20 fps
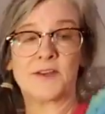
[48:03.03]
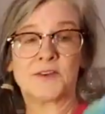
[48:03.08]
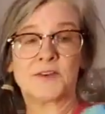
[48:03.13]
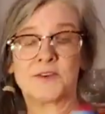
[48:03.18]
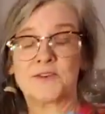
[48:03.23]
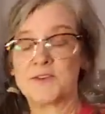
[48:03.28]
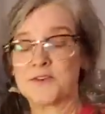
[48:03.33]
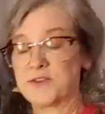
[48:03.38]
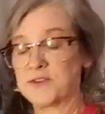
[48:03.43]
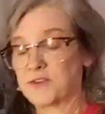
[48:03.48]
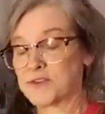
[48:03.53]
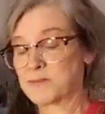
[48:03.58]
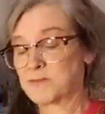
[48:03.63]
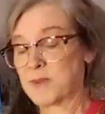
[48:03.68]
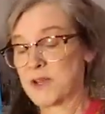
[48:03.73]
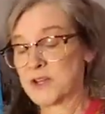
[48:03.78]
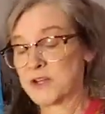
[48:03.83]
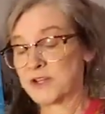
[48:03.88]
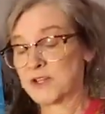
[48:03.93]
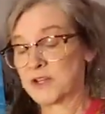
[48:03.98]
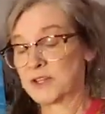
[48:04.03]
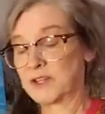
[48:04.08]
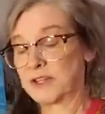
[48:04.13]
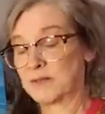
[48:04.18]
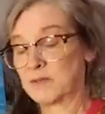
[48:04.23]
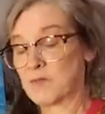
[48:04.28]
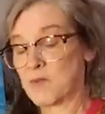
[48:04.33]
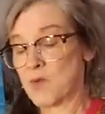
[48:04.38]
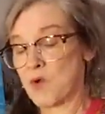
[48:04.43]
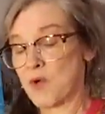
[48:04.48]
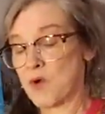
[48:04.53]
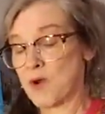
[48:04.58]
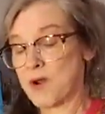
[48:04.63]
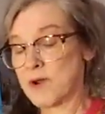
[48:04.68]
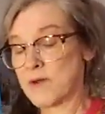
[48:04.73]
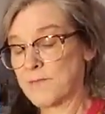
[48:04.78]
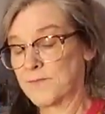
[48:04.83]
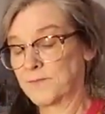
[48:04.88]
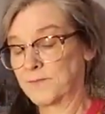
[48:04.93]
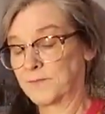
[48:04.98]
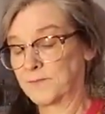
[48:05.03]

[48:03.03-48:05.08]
turn your sponge a little more,